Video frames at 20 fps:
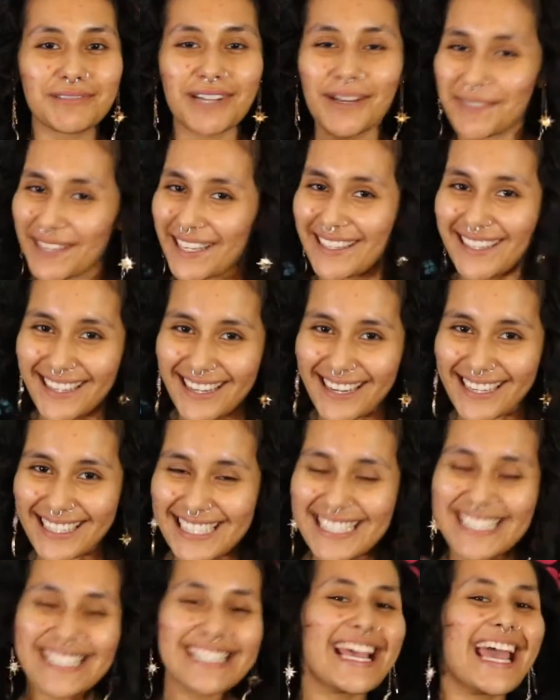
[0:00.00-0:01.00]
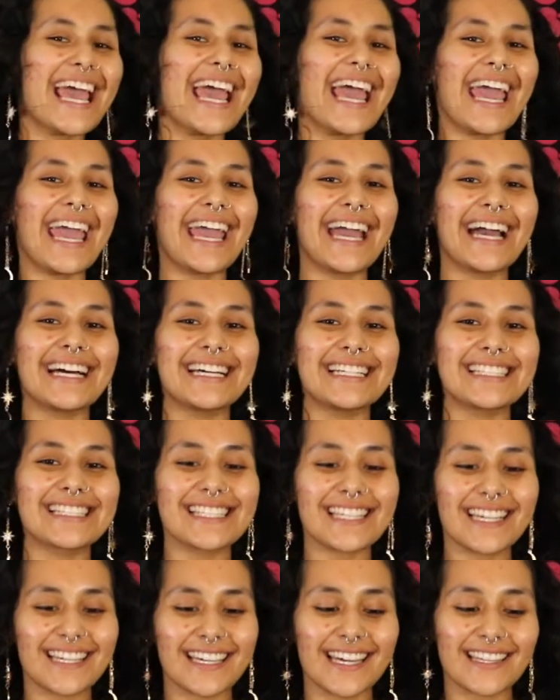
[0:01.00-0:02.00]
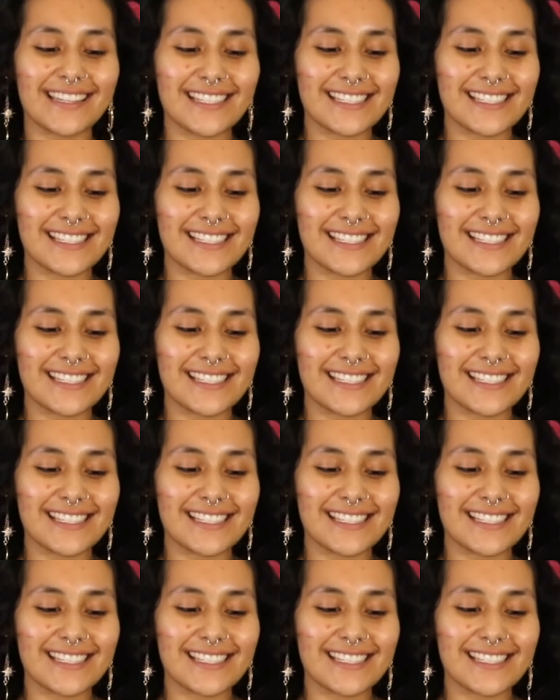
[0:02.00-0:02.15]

I'm Kim the Goddess, and again,